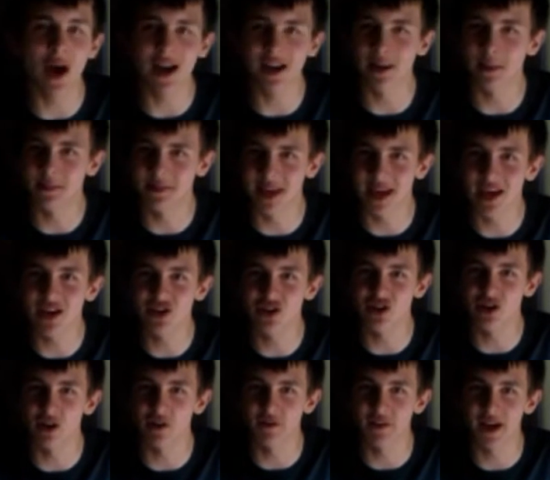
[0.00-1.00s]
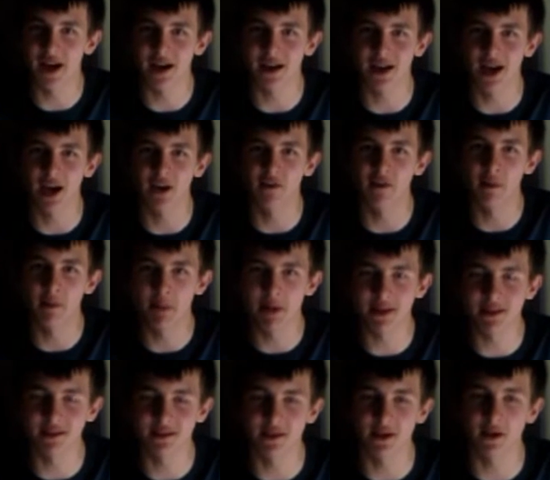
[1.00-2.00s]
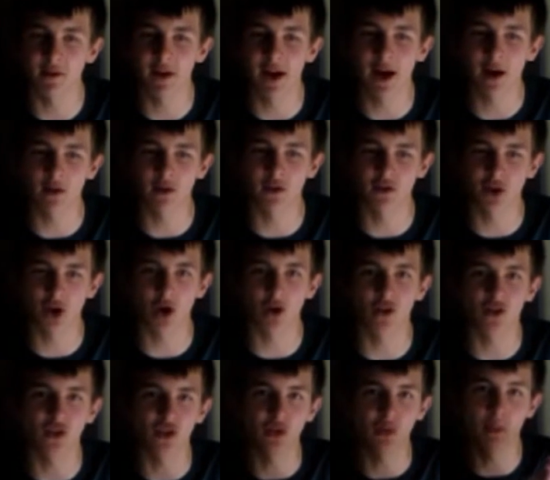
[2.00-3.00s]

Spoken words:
adaptation of that kind of ability of how the TARDIS is